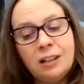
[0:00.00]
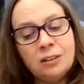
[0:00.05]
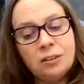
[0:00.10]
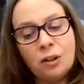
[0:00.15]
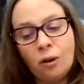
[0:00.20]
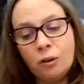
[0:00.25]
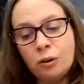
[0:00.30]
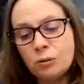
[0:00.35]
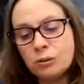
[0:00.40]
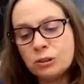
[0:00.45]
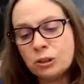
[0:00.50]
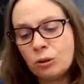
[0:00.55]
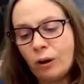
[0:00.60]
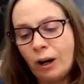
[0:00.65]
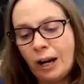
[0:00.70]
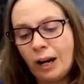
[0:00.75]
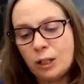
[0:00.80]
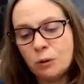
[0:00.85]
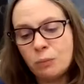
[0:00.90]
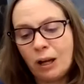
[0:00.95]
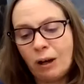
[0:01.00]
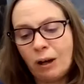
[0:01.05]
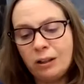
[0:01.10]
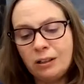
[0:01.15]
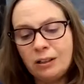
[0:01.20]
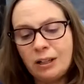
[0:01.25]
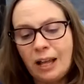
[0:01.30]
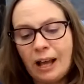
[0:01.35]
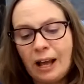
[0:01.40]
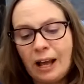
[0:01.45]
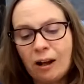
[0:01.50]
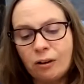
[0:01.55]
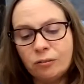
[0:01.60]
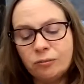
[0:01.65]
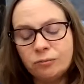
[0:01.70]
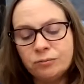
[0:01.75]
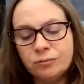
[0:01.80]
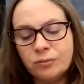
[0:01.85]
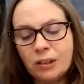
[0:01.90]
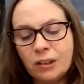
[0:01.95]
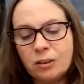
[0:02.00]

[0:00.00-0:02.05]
No use crying about it now.